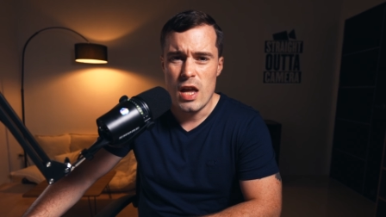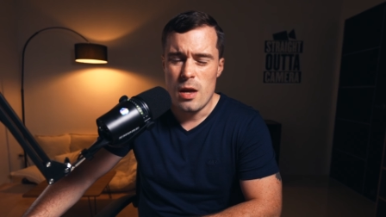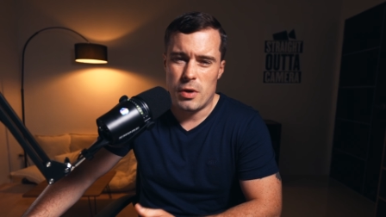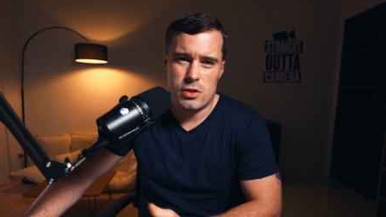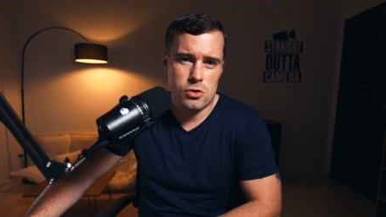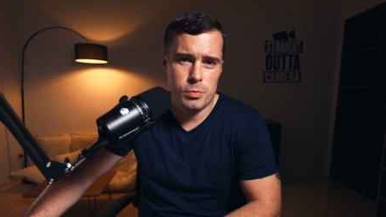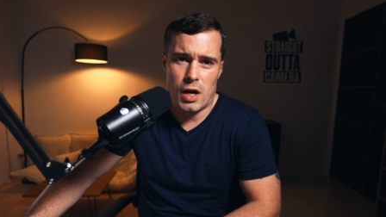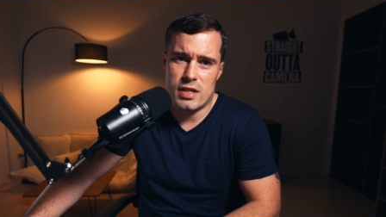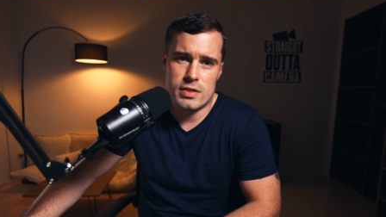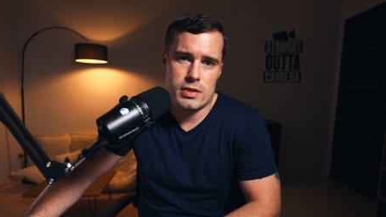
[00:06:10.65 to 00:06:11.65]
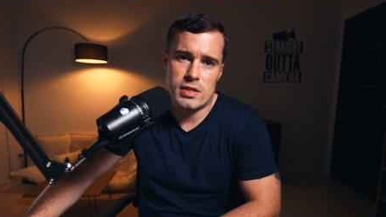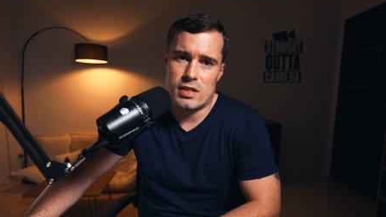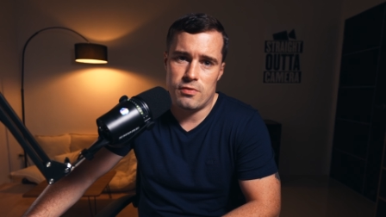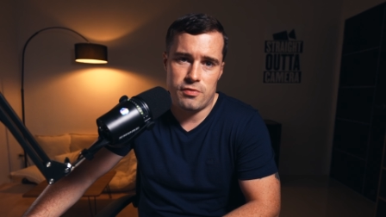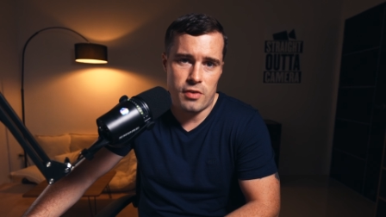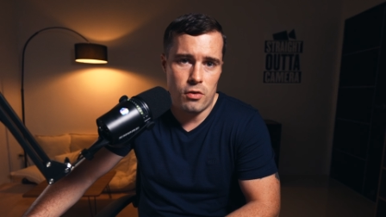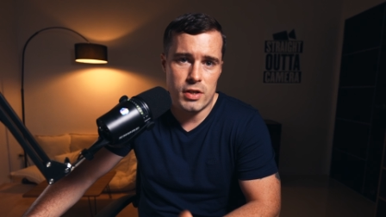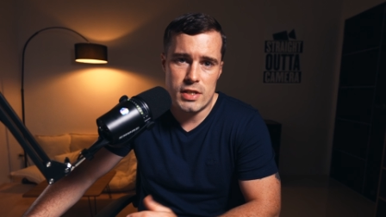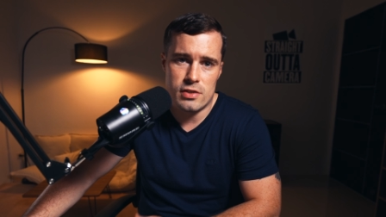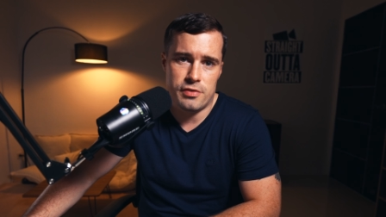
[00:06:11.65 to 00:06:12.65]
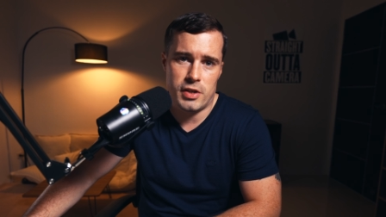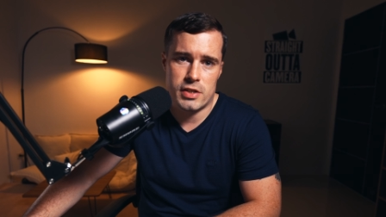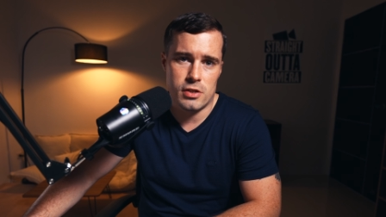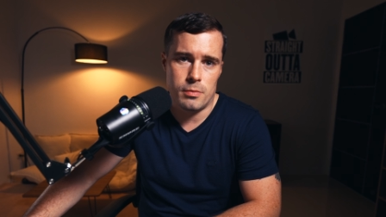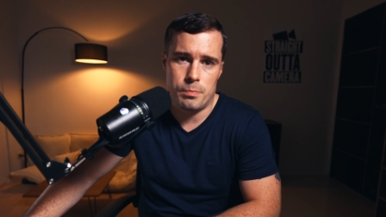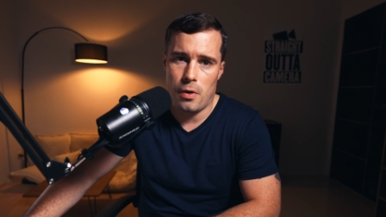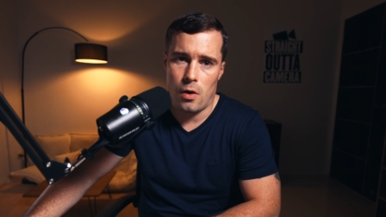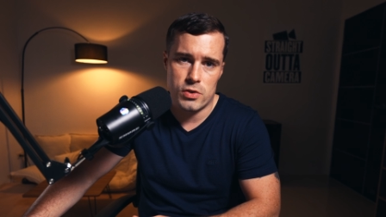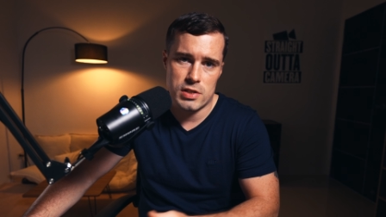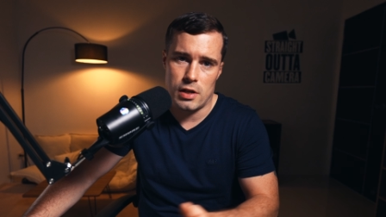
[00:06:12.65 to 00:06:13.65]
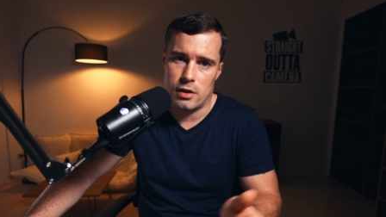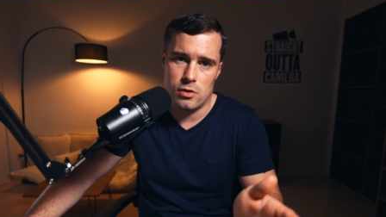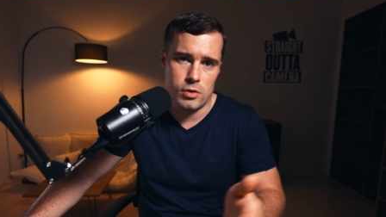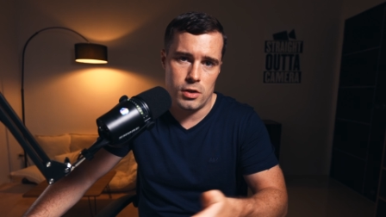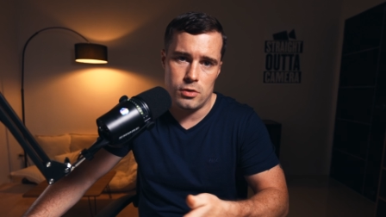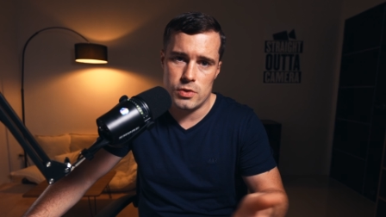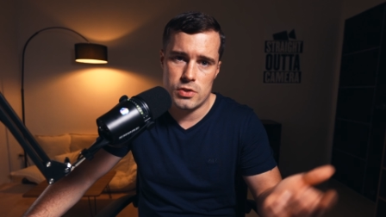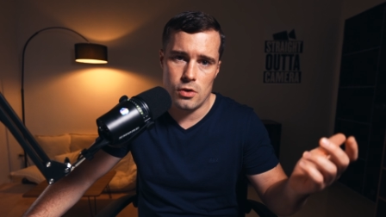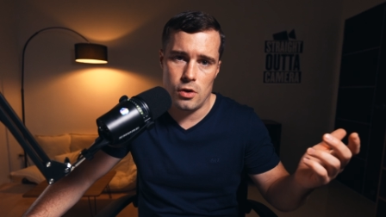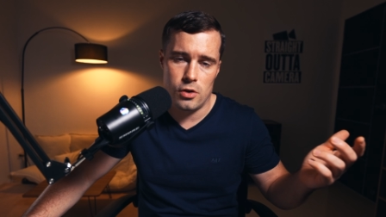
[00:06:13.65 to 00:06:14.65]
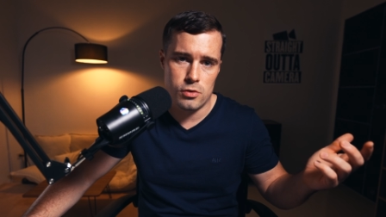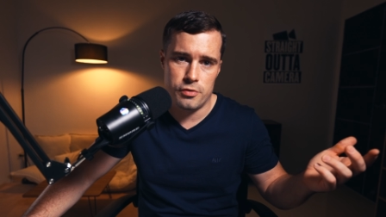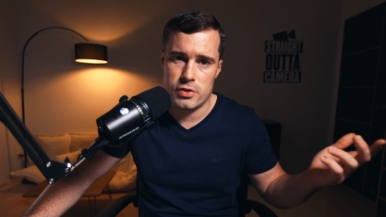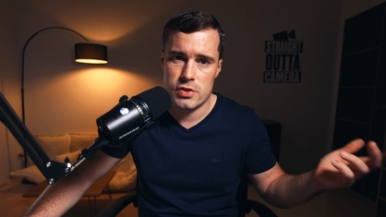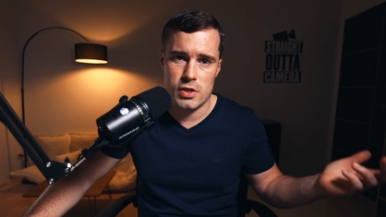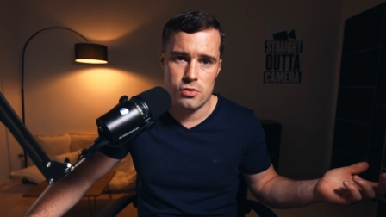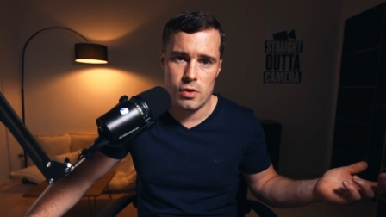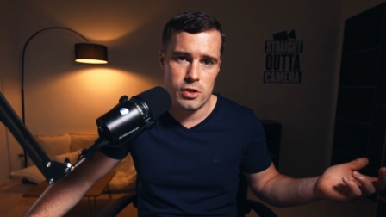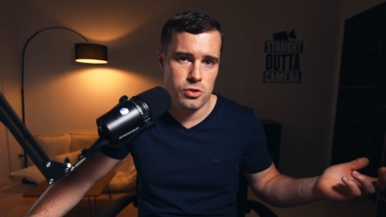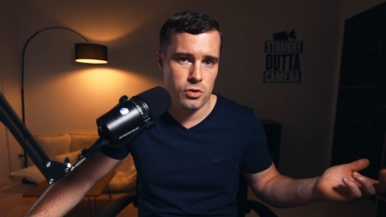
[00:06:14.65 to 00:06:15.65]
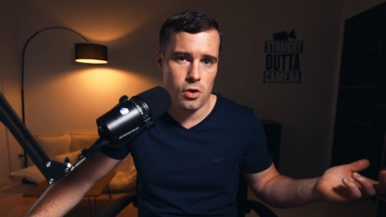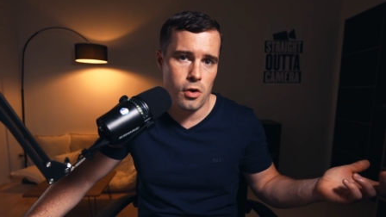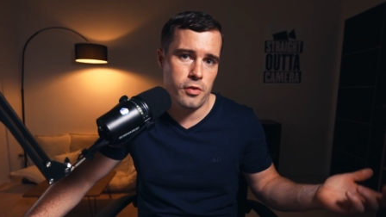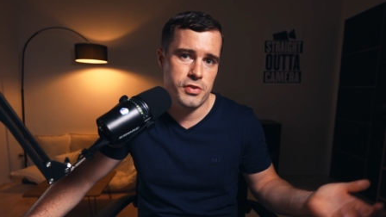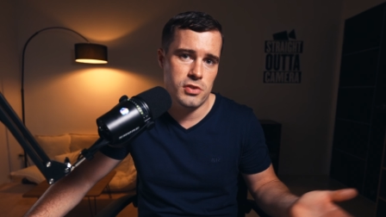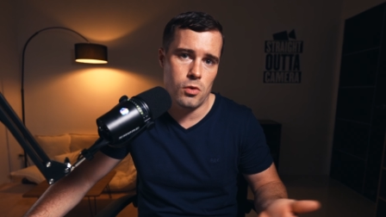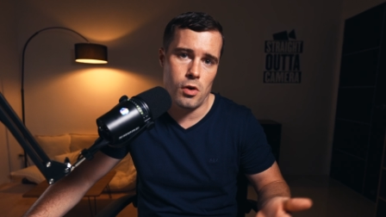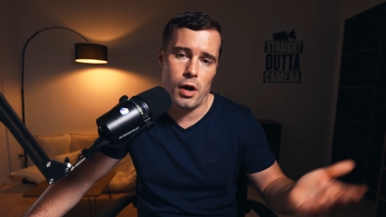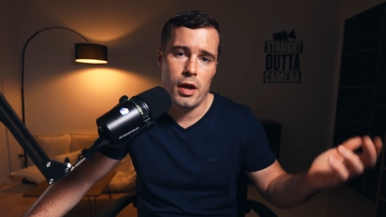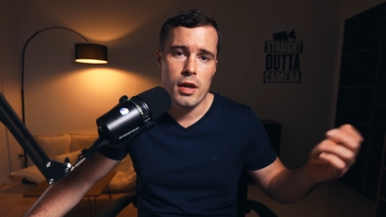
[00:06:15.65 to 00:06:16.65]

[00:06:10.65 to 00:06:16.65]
But to be honest, this is a very easy fix in post. Like you can use your hue versus saturation curves or